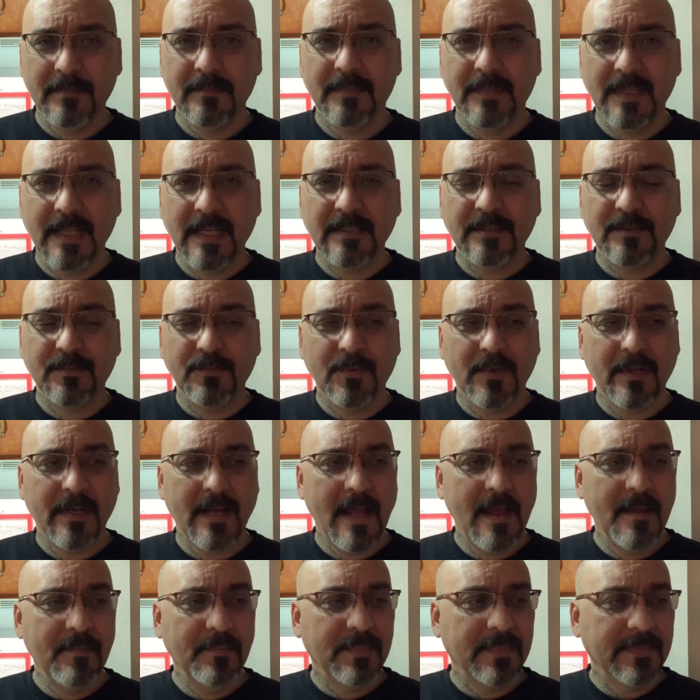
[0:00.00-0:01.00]
that's where it
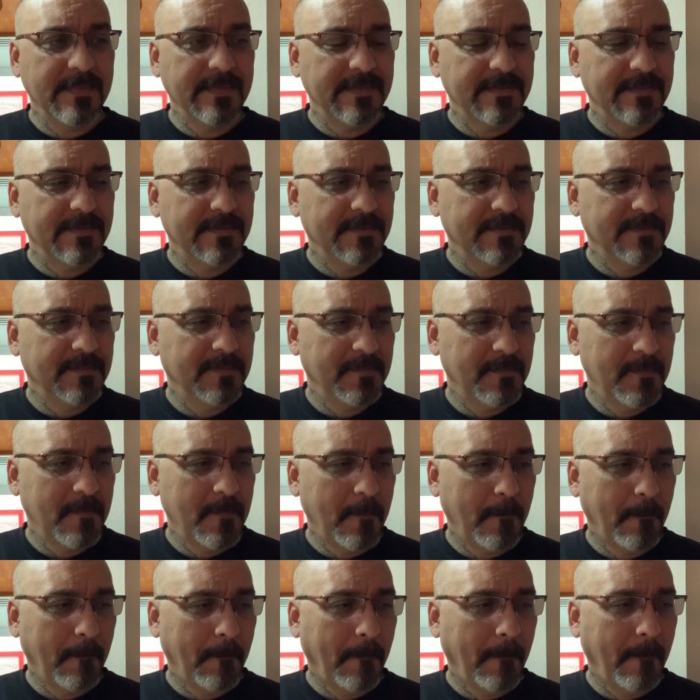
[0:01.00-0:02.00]
happens,
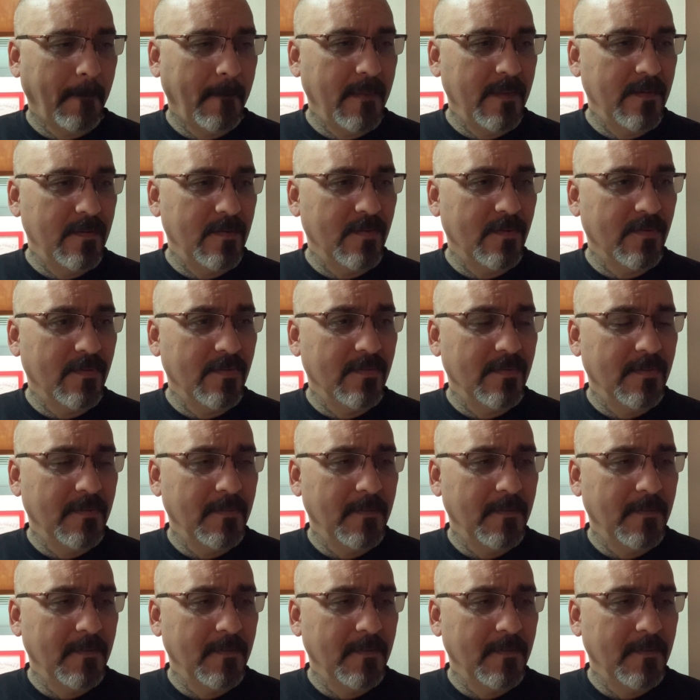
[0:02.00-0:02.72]
you know.